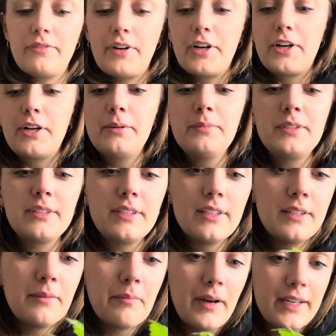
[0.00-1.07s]
herbs,
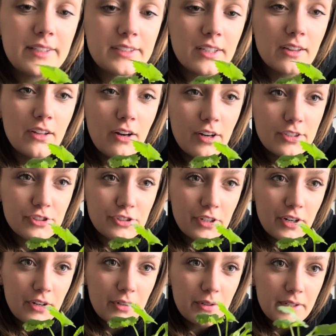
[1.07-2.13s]
my
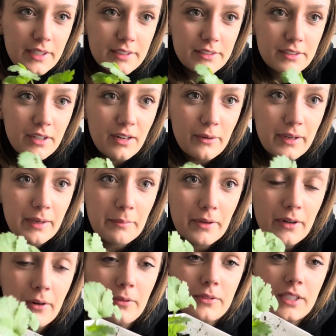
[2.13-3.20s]
cilantro is going, but
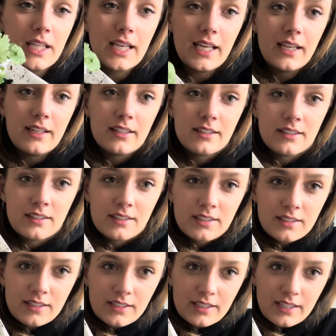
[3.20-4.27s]
only
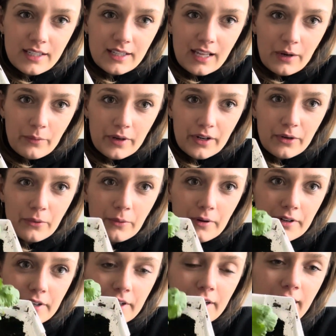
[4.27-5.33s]
in that one
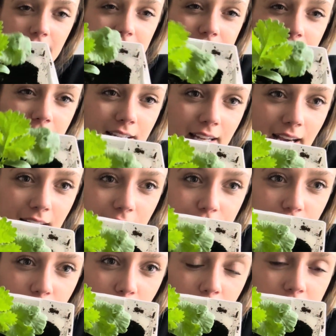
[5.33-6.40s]
corner. I did add a
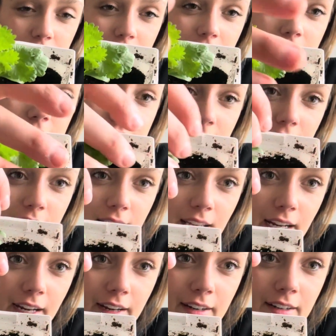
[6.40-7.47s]
few more seeds in
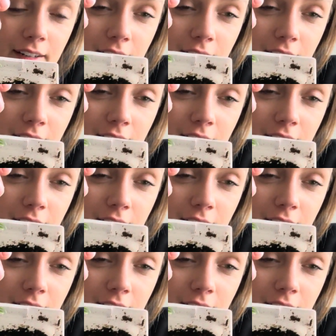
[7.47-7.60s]
there